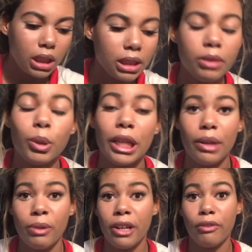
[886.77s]
we're
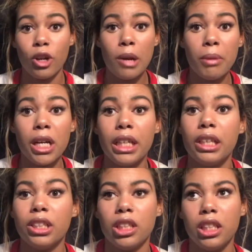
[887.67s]
getting ready for Armani.
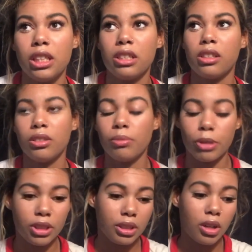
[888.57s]
She's
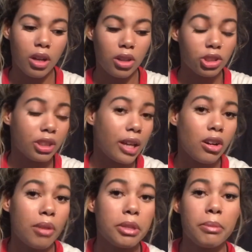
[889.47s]
puts the ultrasound
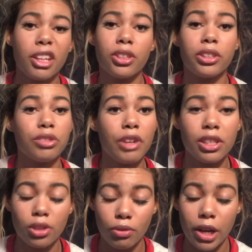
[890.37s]
on me, make sure he's
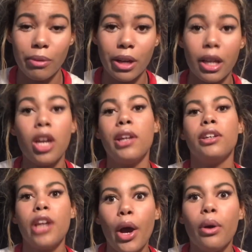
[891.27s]
facing the right way.
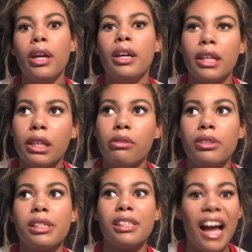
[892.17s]
No, he
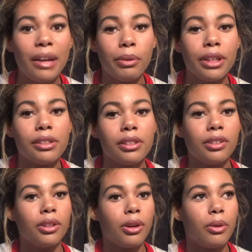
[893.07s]
was sideways.
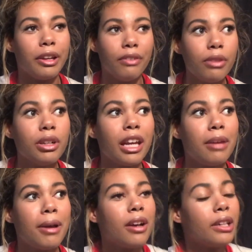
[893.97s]
So if he would have
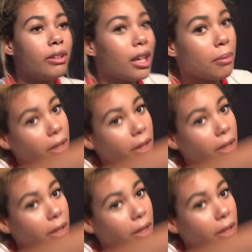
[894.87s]
came out, he would have came